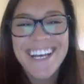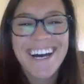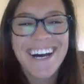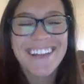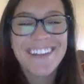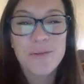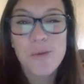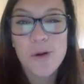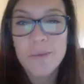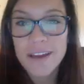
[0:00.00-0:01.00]
they're
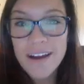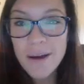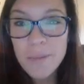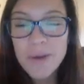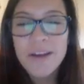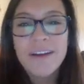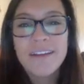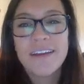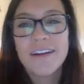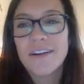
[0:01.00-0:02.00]
warming up,
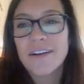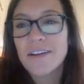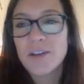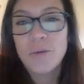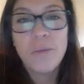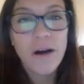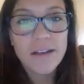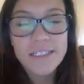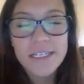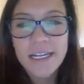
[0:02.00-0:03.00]
they're
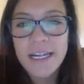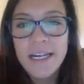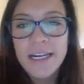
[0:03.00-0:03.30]
bonding.